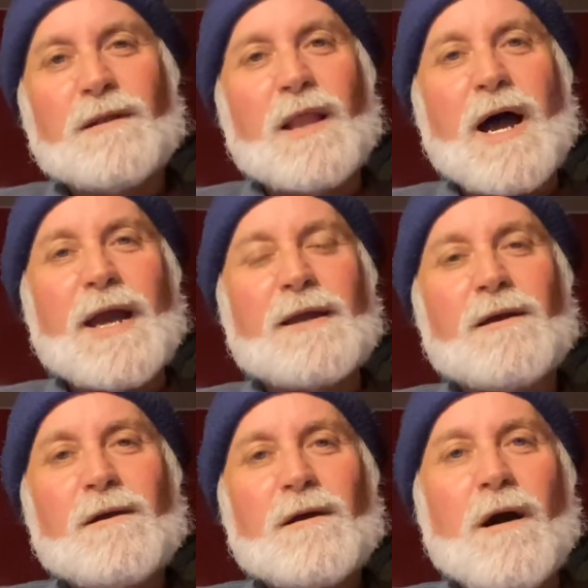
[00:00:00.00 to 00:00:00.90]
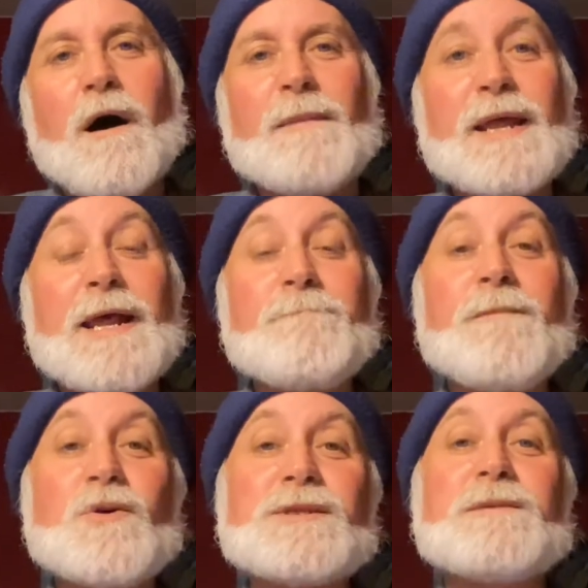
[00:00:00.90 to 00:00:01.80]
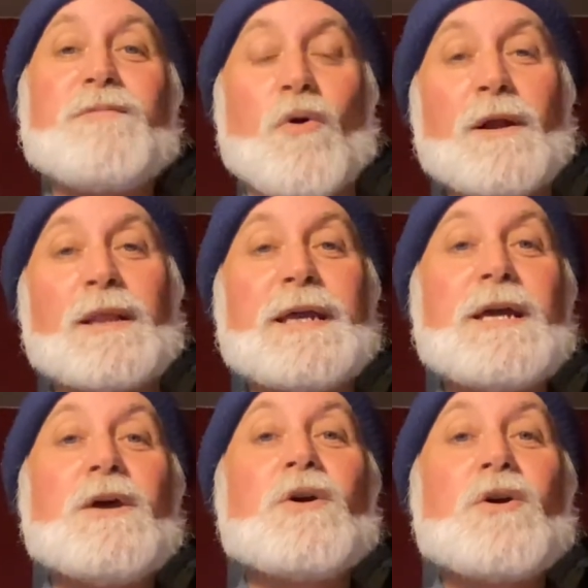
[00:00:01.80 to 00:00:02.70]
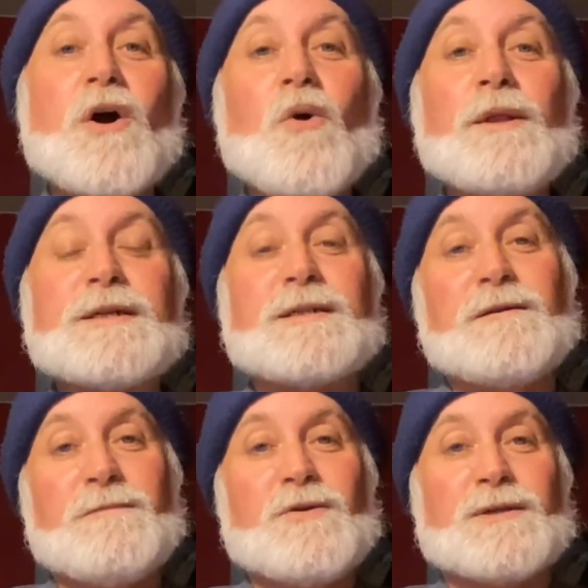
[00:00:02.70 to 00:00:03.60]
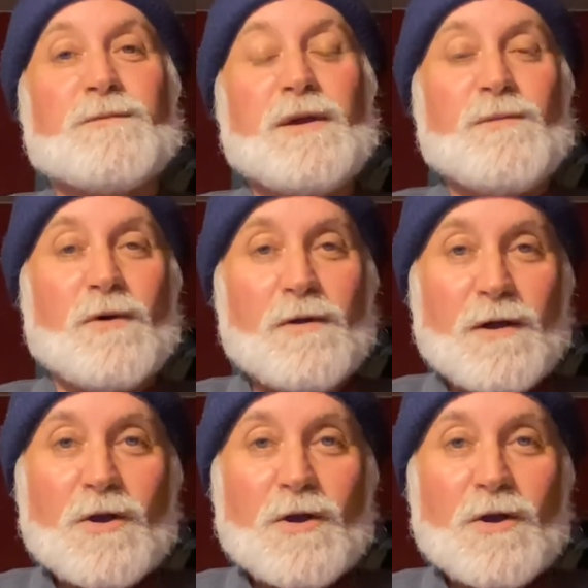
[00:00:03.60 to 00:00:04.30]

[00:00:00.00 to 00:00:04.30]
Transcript: like, comment, and most importantly, go listen to music, people.